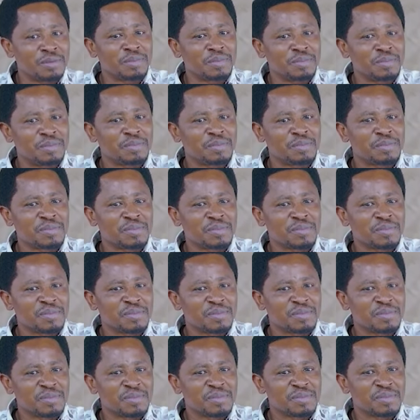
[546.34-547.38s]

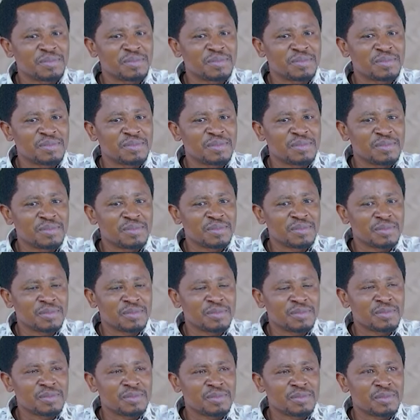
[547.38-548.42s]

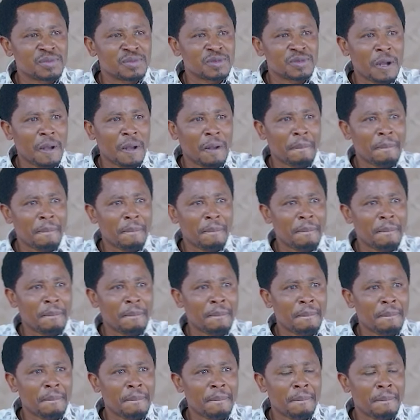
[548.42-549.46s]

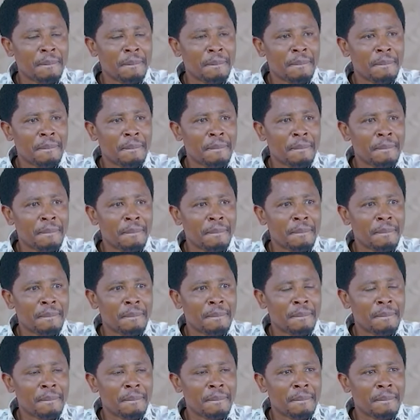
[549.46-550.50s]

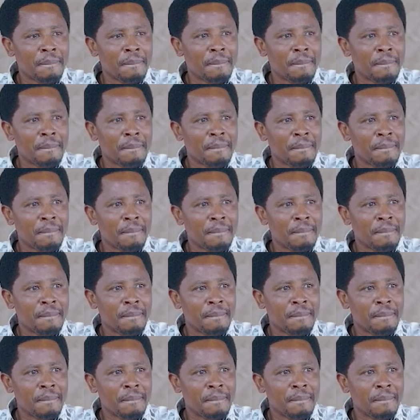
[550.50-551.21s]
Nothing is said.